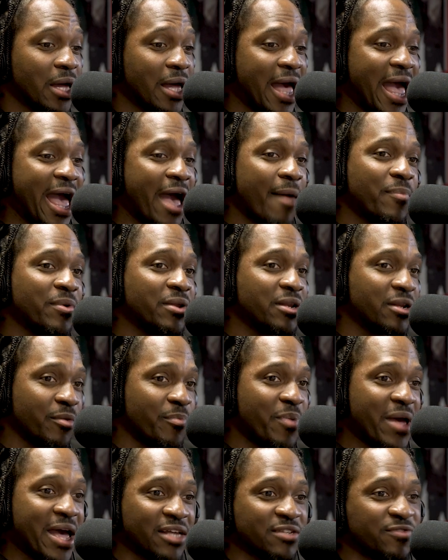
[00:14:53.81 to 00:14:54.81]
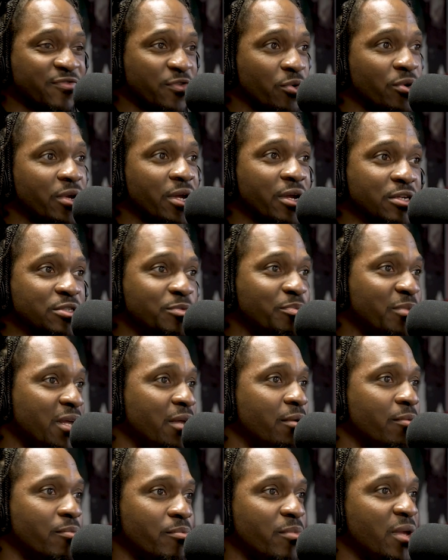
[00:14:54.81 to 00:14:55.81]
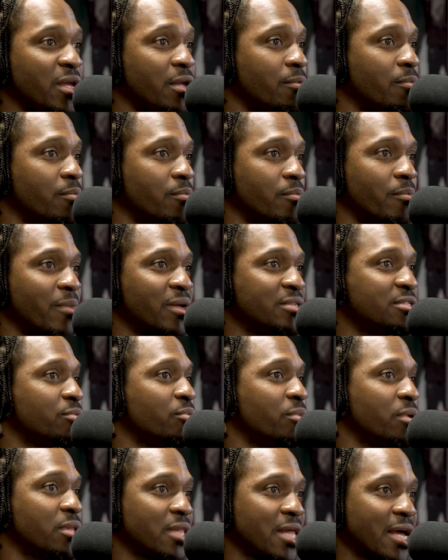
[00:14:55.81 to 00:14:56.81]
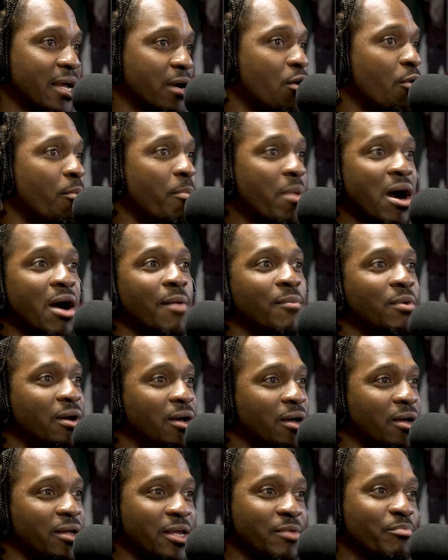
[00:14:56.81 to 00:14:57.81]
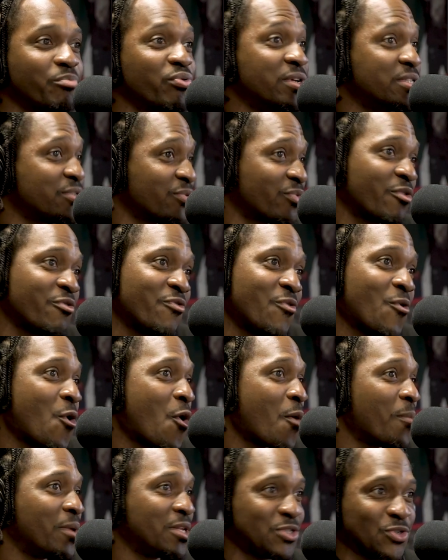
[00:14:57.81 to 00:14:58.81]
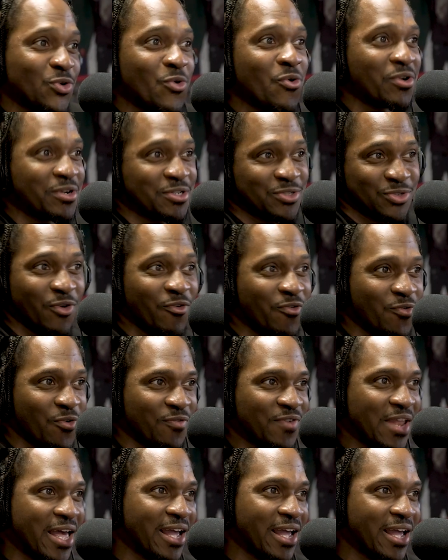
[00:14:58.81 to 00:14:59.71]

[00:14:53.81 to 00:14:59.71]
happened in the past few years, me messing with like Obama and prison reform and so on and so forth.